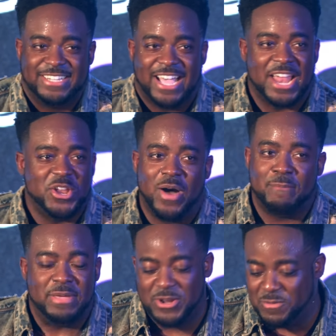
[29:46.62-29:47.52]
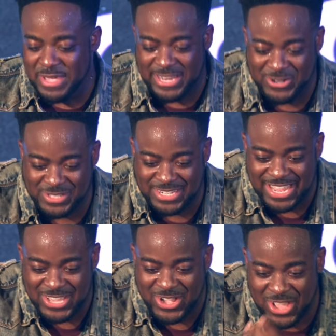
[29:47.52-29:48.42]
I know I'm being obedient on
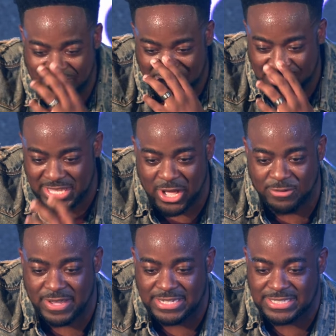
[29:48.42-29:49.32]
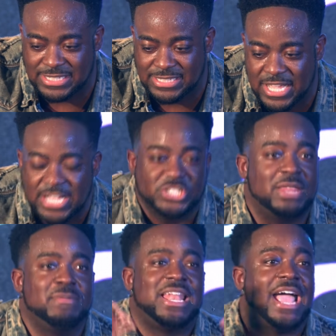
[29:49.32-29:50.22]
tonight, y'all. Y'all should see y'all faces. So
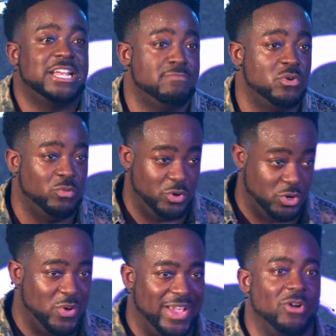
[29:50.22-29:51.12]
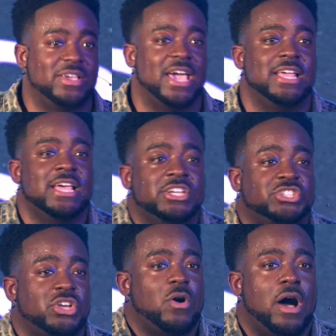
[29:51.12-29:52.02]
let me lighten the mood real quick, okay?
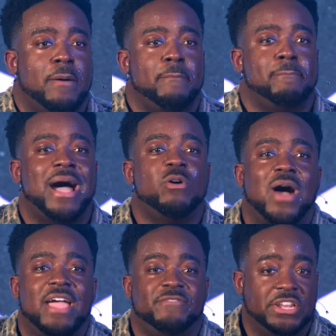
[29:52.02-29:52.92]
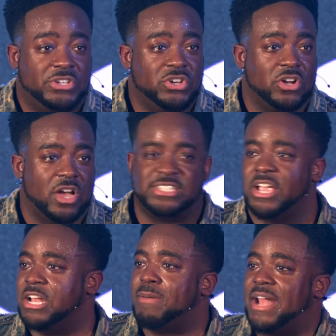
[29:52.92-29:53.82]
So uh, my wife can cook. Is
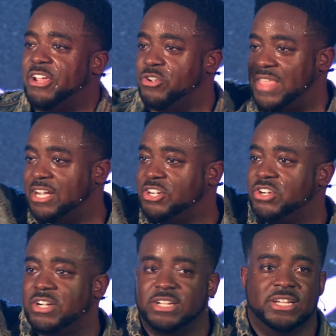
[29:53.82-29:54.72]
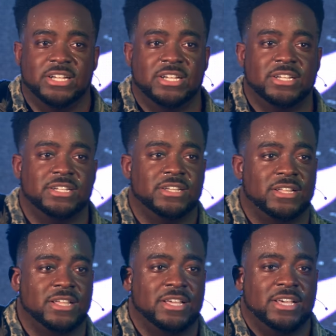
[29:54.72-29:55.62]
there anybody here that can cook?
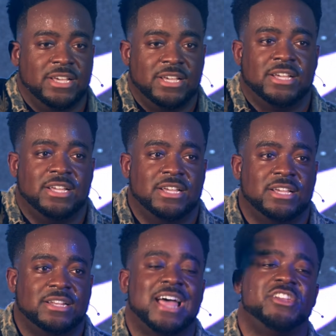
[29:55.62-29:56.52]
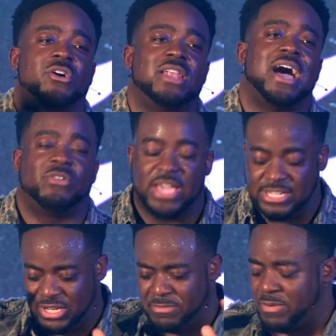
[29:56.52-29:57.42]
Yeah. Now, don't lie.
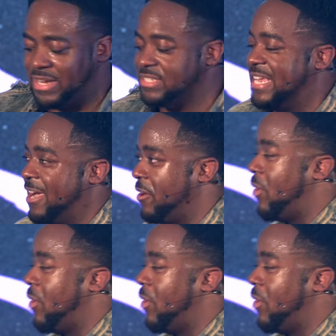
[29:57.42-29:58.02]
Okay, so let me break this down.